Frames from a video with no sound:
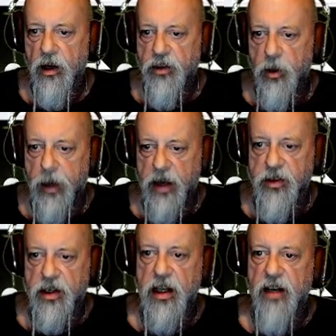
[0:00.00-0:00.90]
So
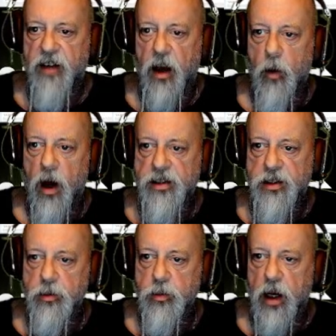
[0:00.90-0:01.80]
basically, if I want
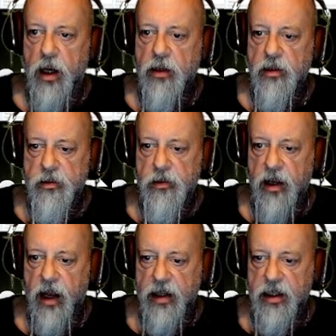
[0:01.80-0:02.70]
to
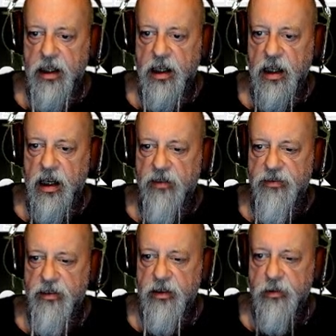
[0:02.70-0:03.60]
edit a glyph,
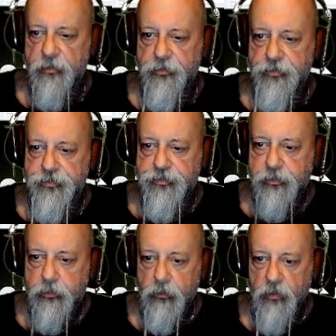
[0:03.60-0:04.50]

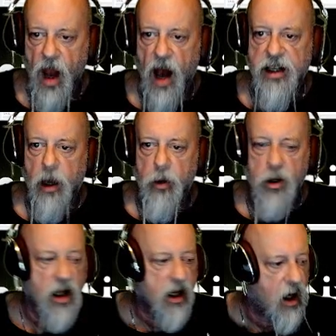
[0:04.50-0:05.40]
I double
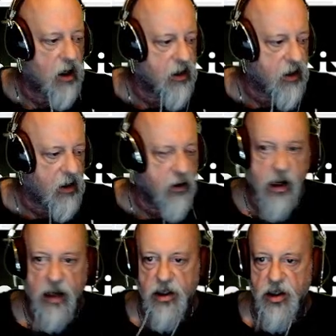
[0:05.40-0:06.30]
click on it, and you
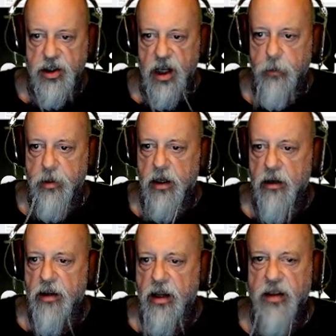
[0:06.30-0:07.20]
get this shape
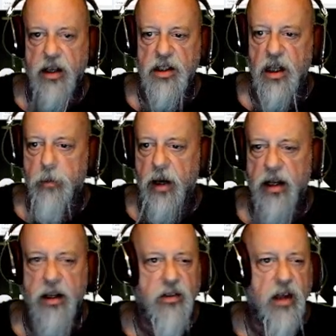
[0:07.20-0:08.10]
here. That's actually a
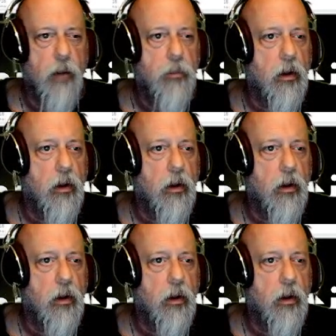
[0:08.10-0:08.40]
bad example.